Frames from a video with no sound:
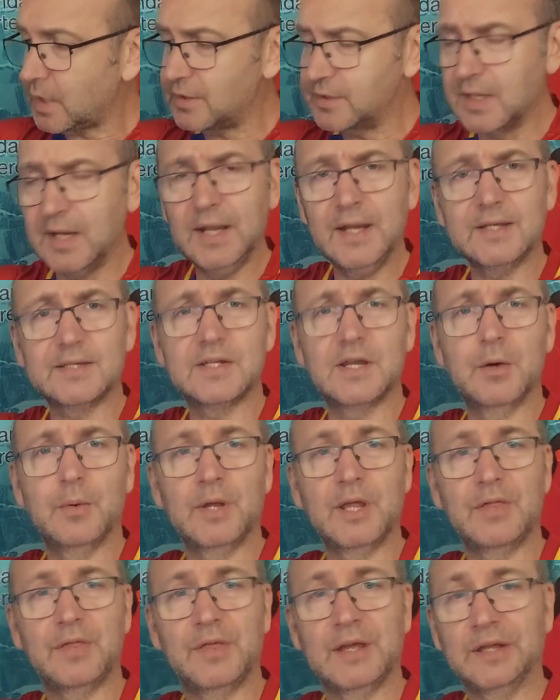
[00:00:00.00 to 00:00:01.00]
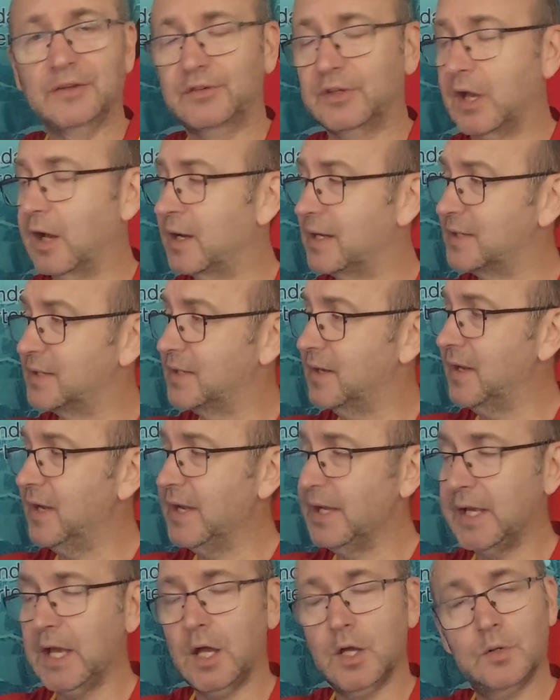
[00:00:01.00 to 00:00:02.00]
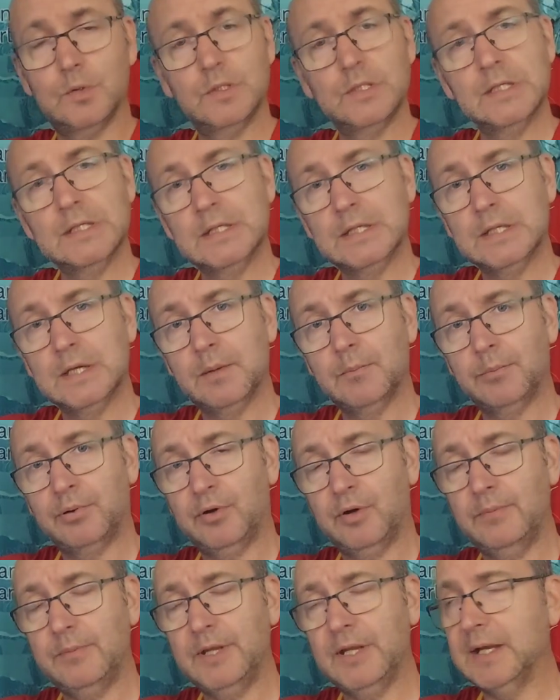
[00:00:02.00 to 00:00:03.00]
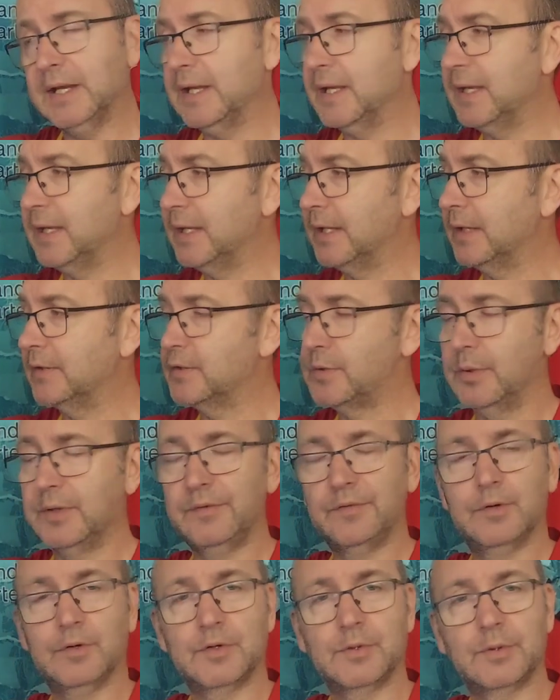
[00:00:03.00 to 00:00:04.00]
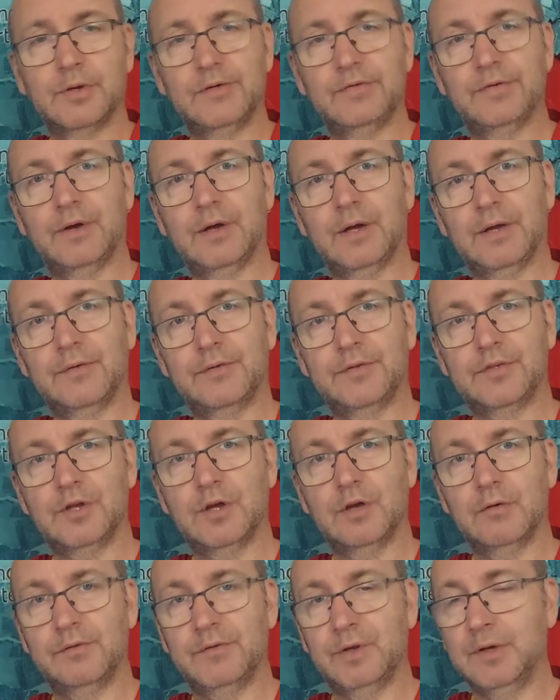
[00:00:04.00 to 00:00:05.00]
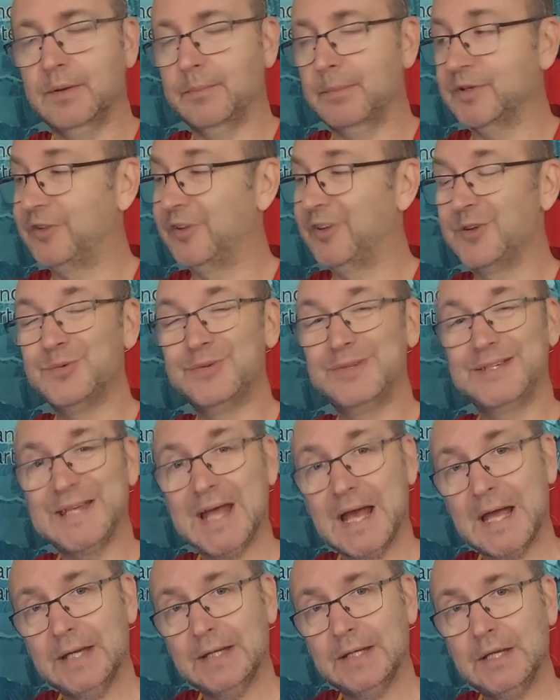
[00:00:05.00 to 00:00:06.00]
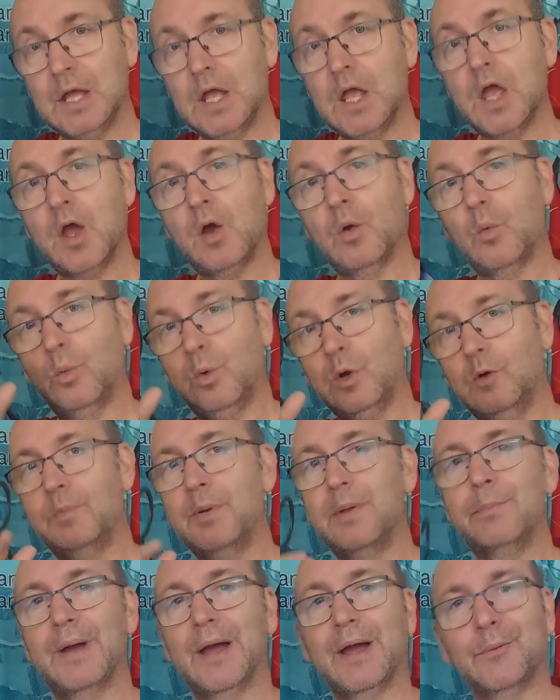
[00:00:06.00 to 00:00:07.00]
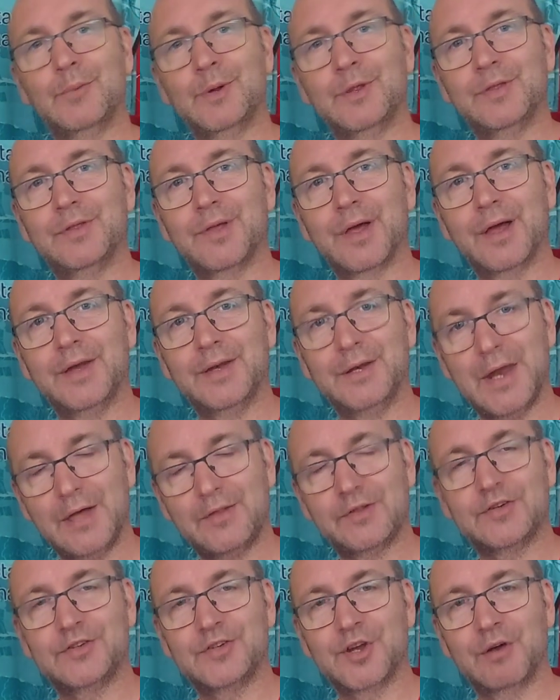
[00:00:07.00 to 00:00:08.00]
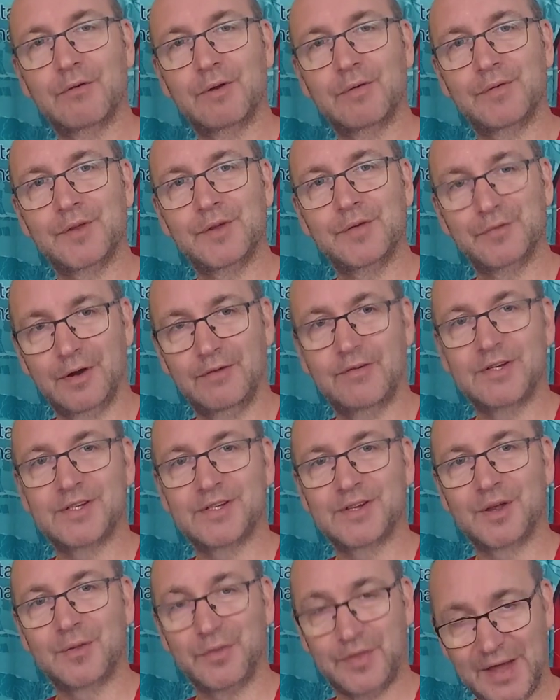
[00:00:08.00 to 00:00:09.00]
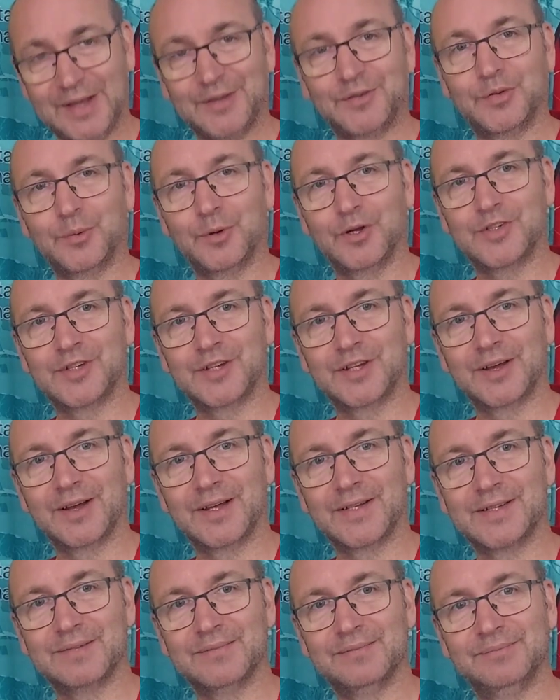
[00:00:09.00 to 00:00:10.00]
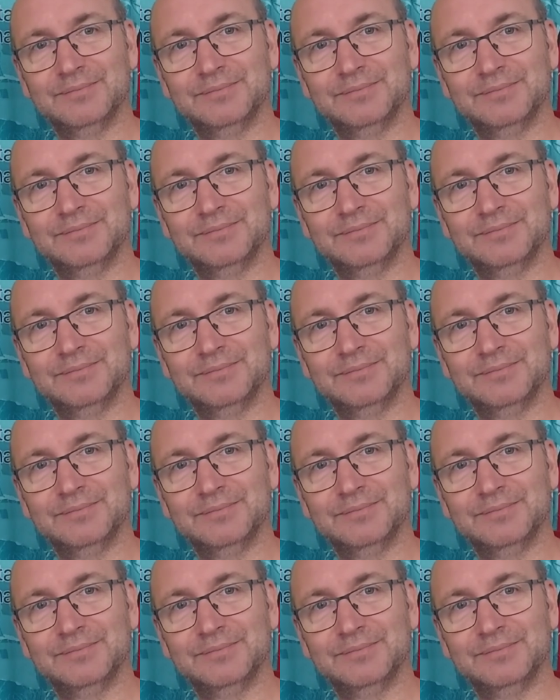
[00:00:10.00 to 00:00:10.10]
So let us know what you think, guys. So there you go, Premier League 24-25 shirt review number 2 done. We'll be back with another shirt review very soon. Thanks for watching, guys.